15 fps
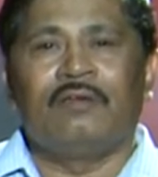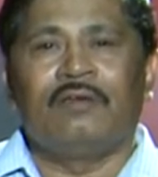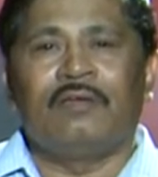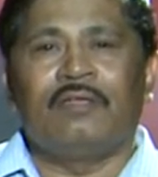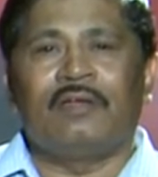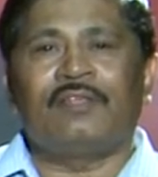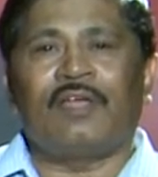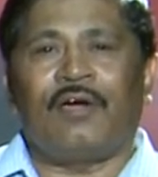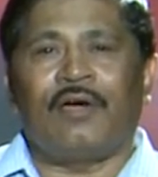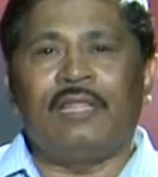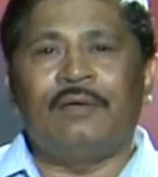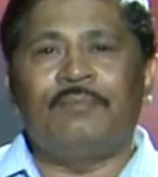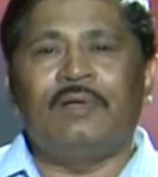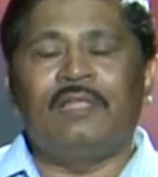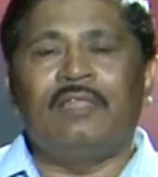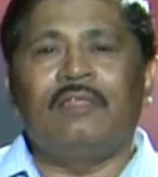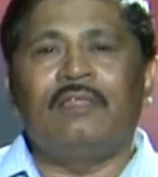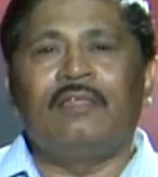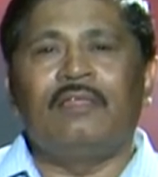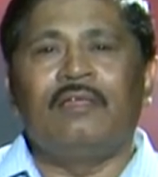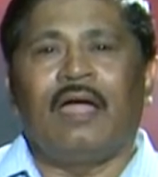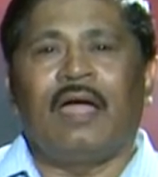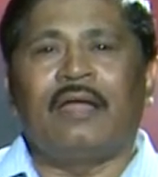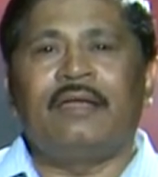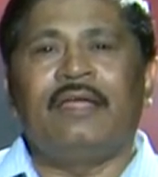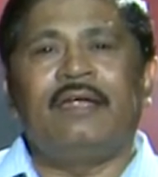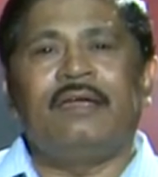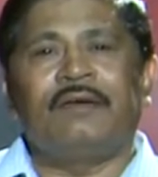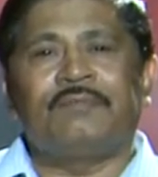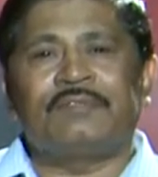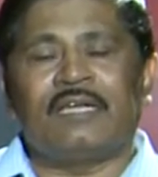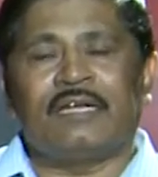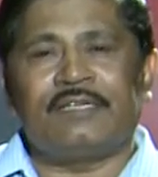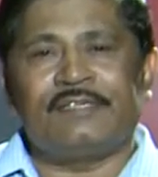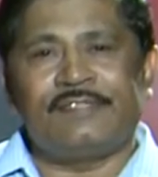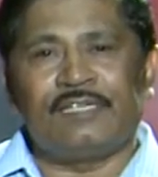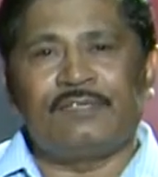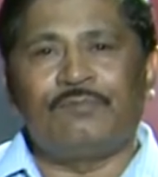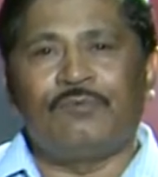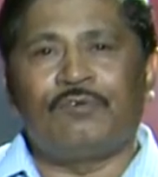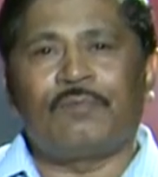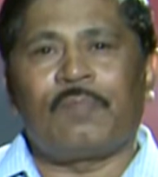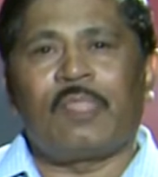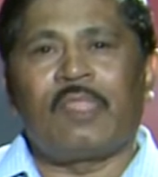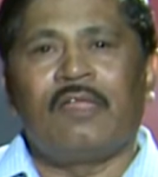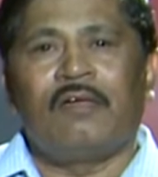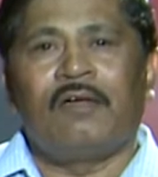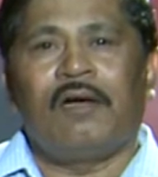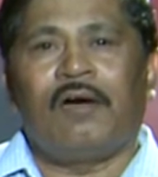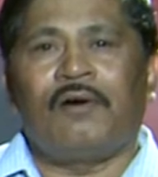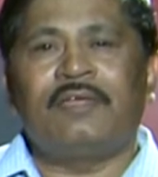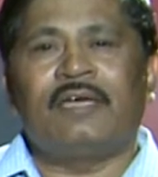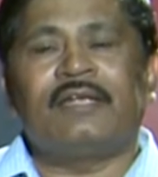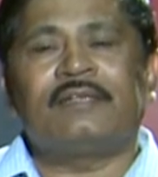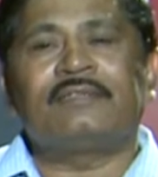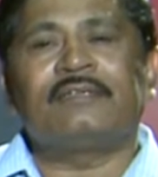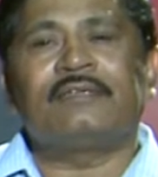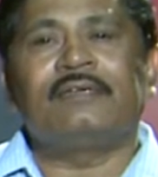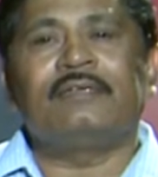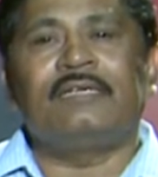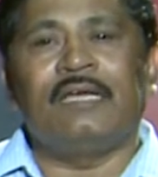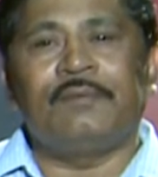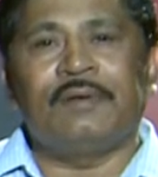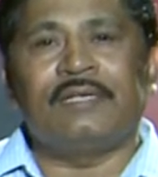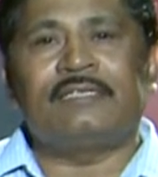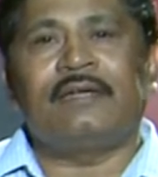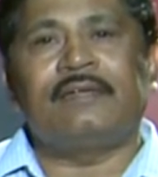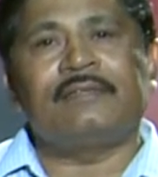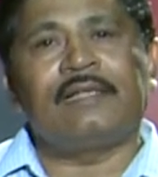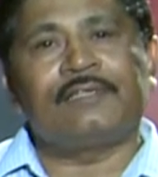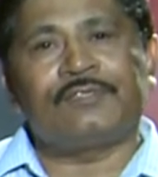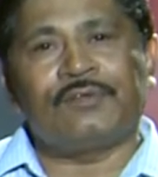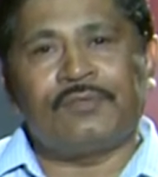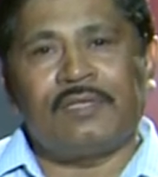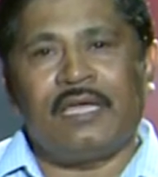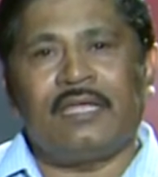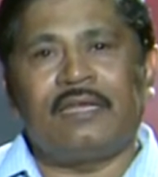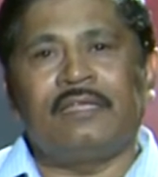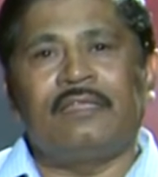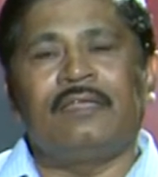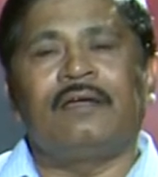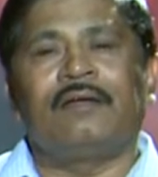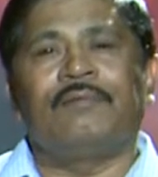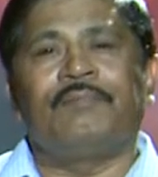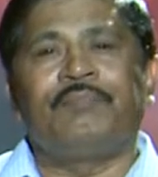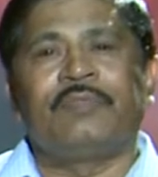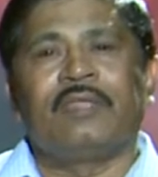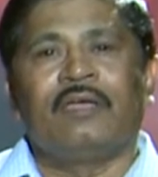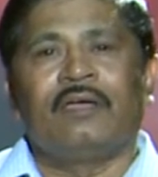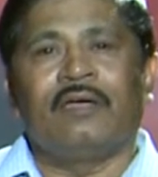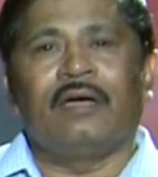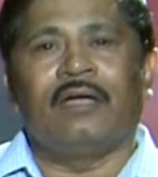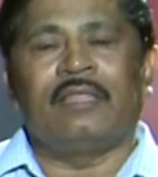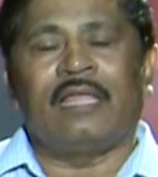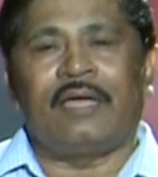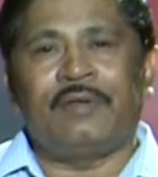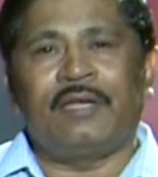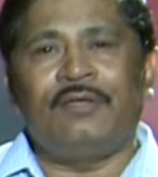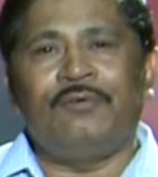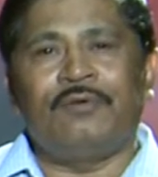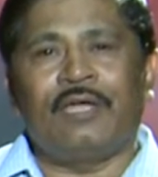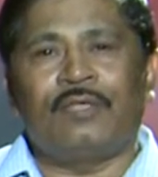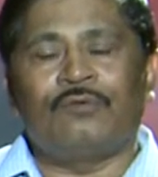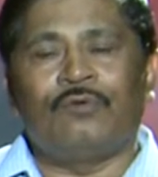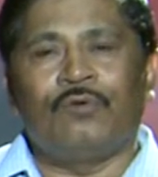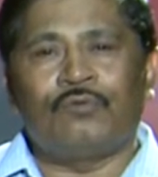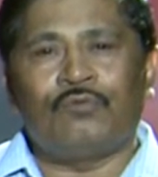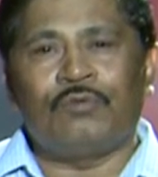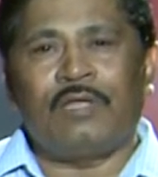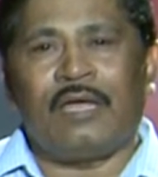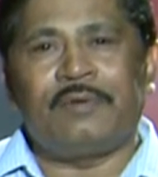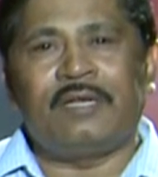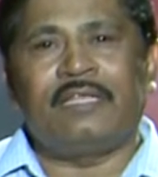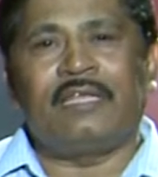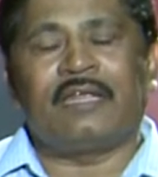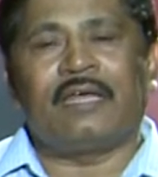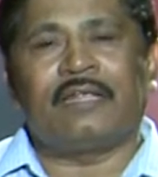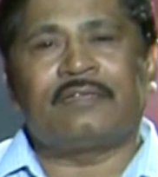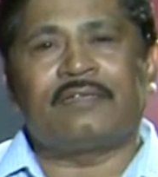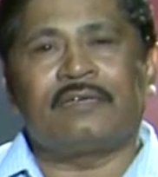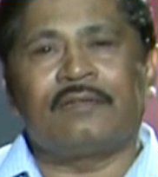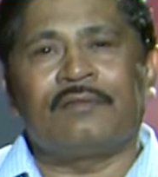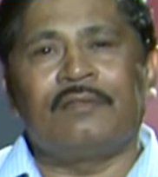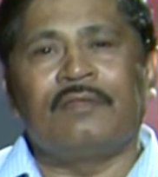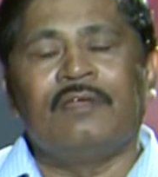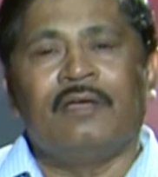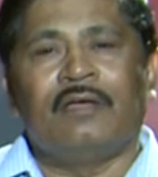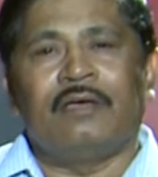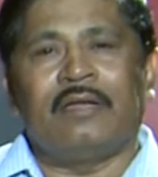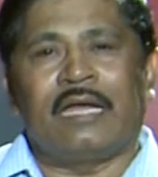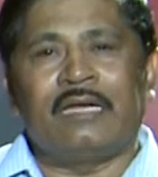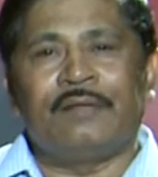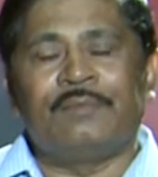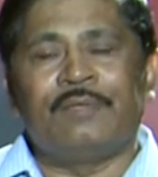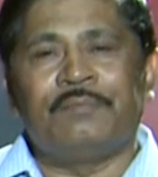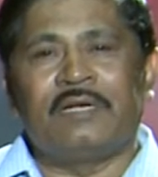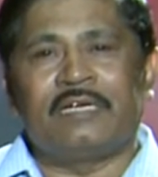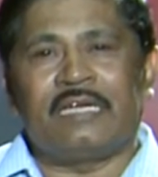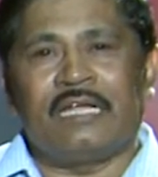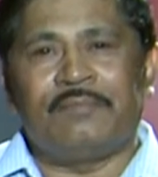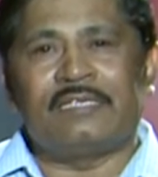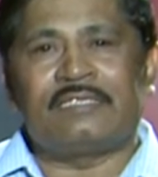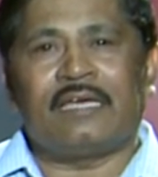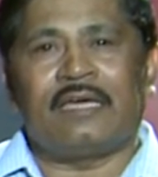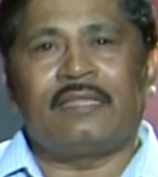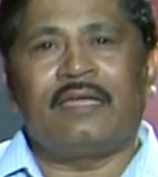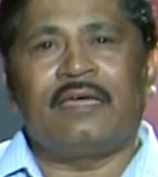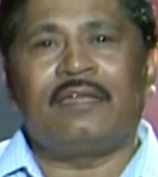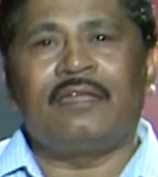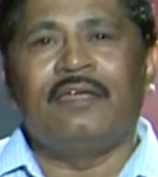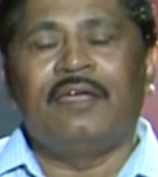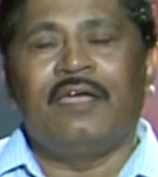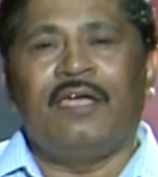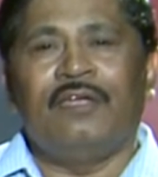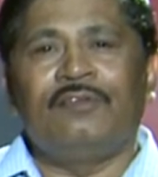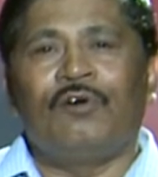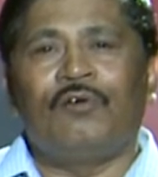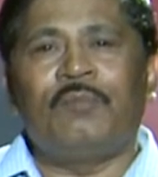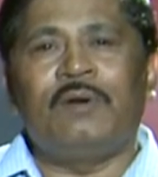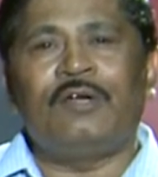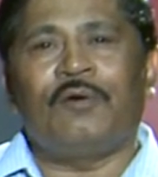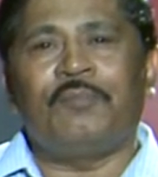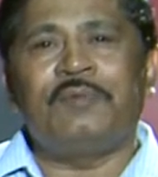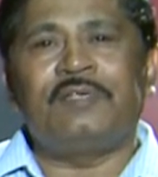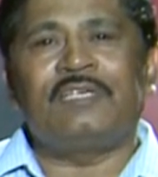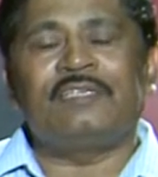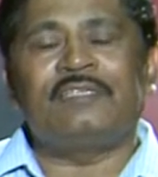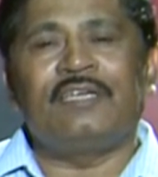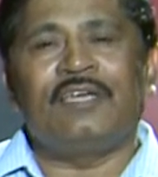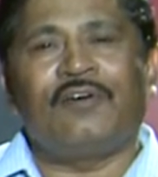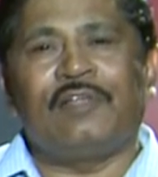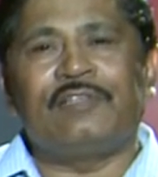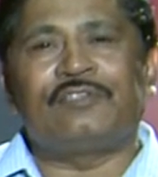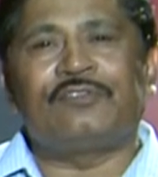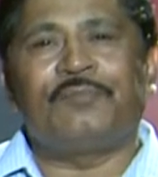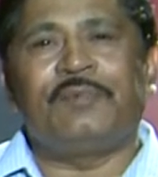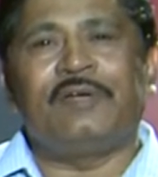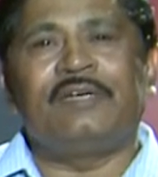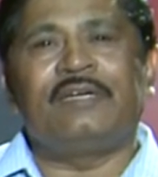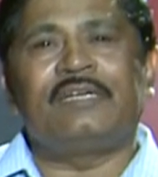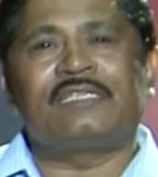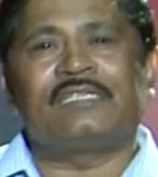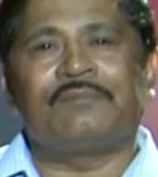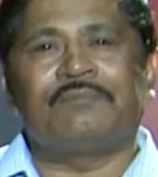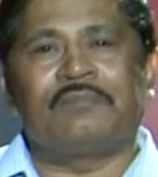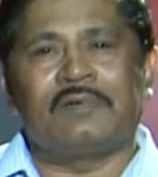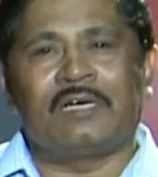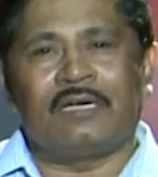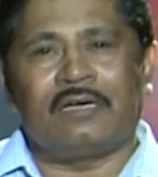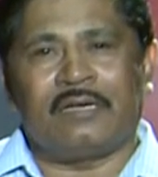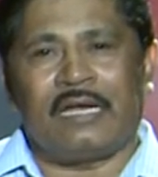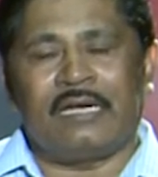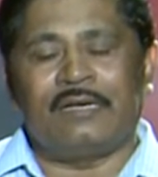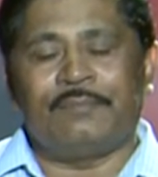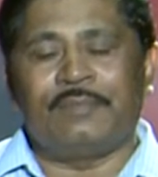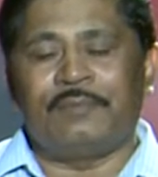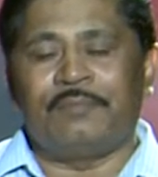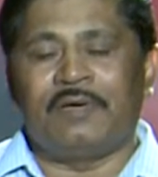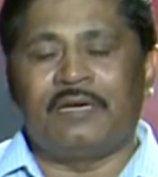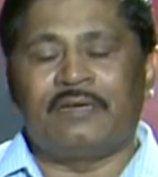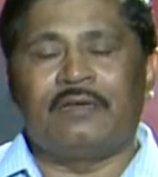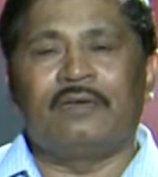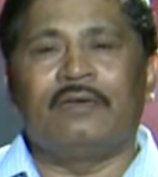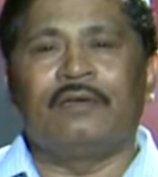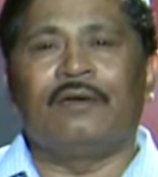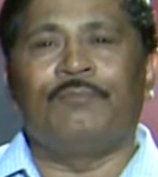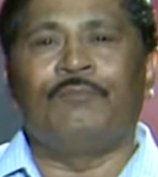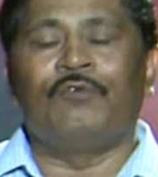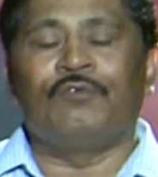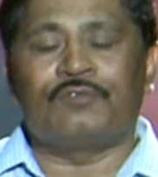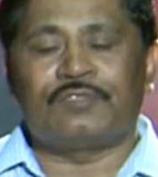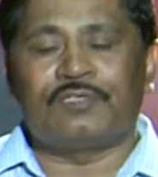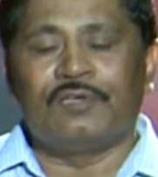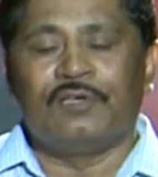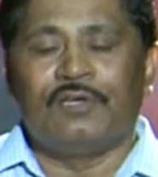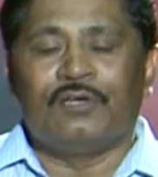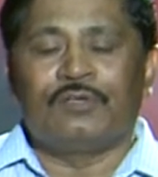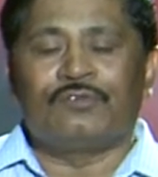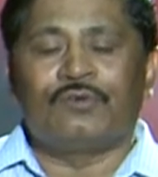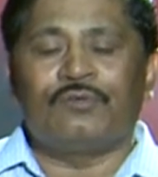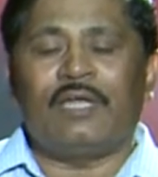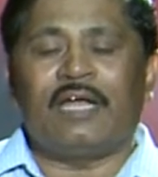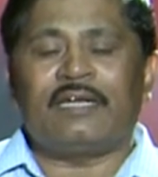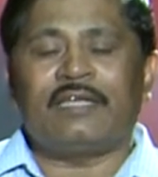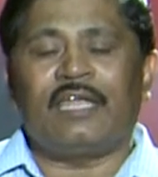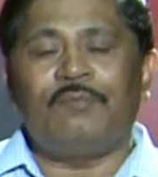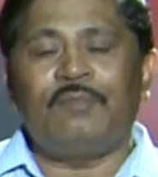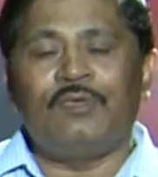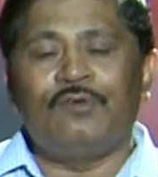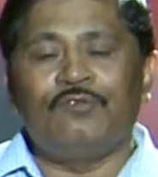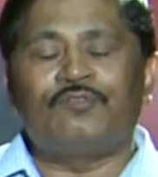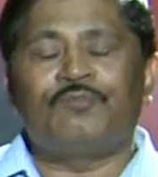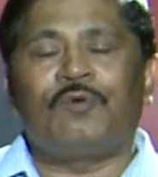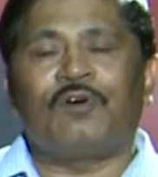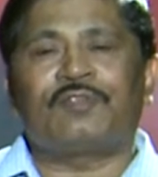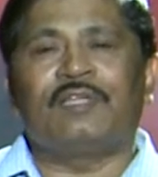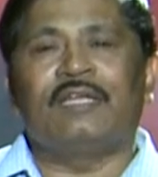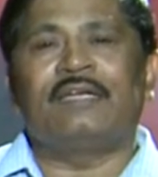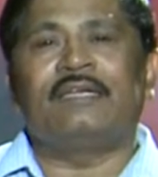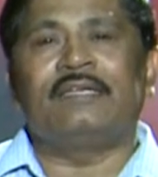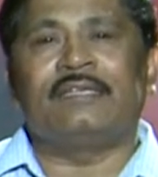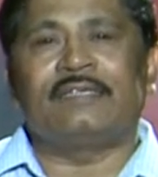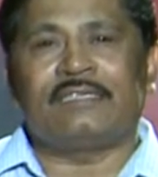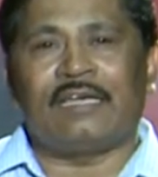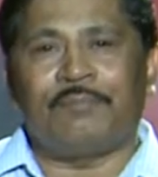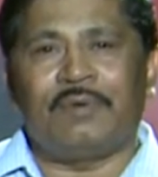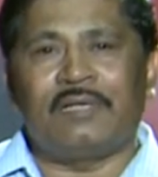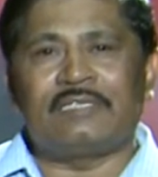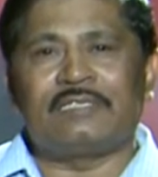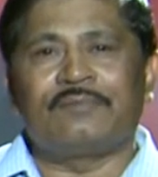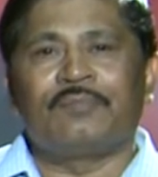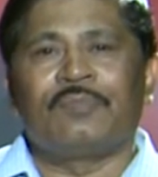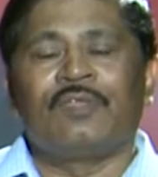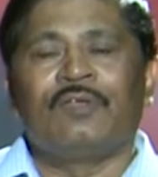It is available at the end of statistics book, or there are certain tables that is also there in the library. You can go to library, there are certain random number tables are there. In government offices they have also printed some random number books. So, that can be used for selecting the samples.